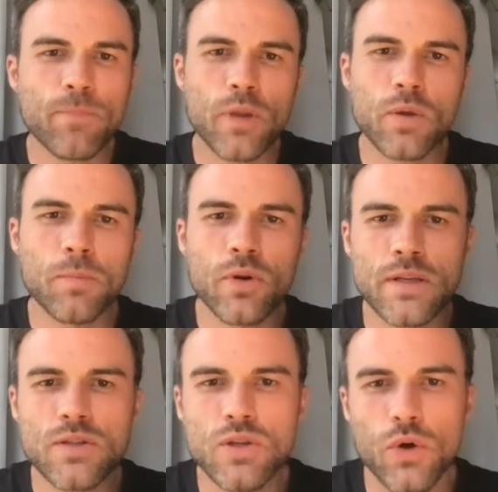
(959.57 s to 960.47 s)
the
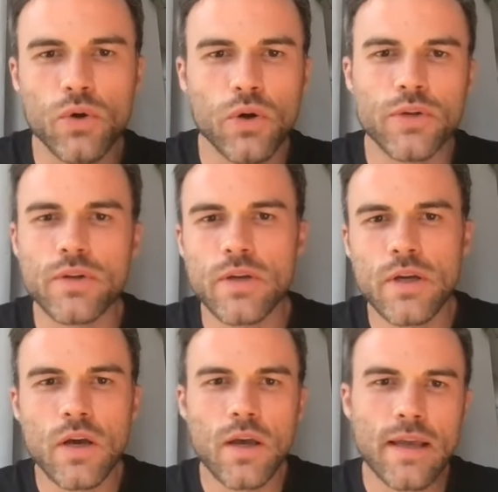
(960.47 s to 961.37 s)
community is so good
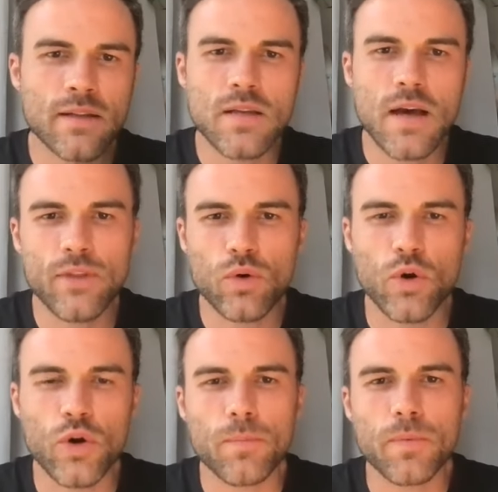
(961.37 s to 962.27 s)
inside the
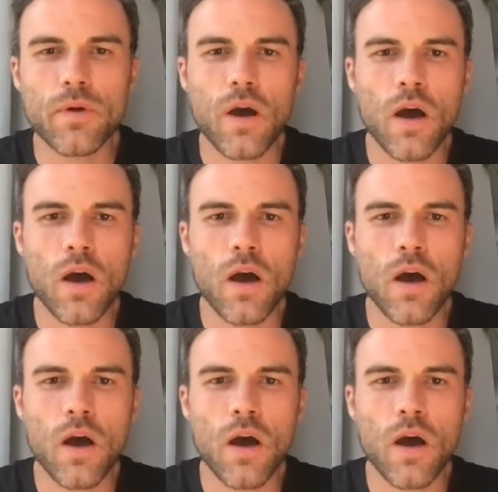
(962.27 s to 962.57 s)
group